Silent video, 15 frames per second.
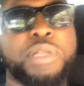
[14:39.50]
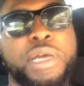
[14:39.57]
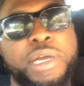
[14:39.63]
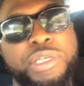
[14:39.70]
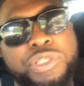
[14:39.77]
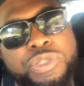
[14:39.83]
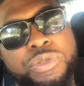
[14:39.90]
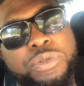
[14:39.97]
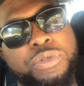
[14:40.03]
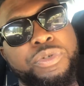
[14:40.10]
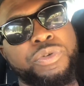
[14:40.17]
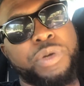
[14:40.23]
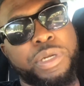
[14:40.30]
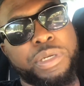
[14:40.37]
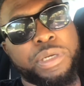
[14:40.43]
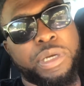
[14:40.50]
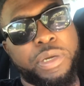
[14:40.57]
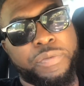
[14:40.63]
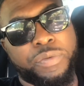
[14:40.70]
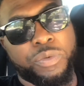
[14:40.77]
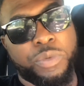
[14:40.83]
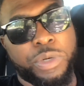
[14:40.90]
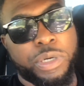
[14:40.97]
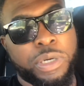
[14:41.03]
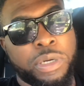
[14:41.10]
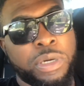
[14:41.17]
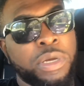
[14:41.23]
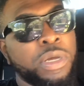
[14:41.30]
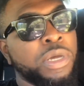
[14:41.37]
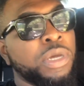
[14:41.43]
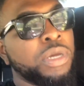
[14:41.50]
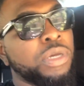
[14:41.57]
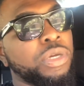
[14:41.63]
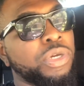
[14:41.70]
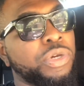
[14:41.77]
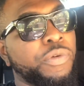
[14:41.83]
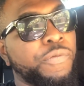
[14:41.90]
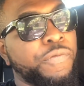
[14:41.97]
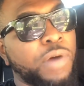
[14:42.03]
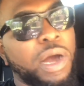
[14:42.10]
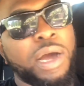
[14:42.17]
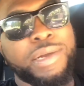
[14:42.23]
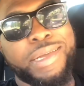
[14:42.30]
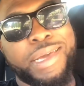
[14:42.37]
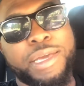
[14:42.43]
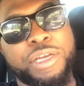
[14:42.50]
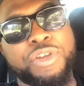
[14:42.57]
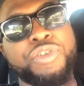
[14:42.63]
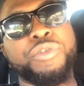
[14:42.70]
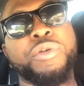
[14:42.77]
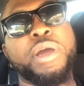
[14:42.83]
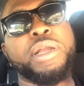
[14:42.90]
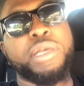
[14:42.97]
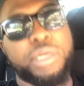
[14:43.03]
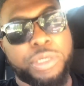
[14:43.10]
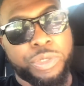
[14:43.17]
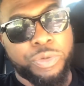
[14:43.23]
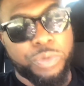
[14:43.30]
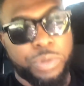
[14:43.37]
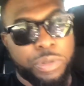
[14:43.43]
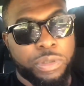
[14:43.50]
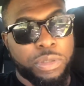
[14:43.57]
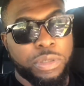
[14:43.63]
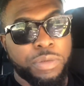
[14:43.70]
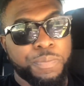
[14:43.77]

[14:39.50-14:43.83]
blast your credit everywhere. Find a credit union,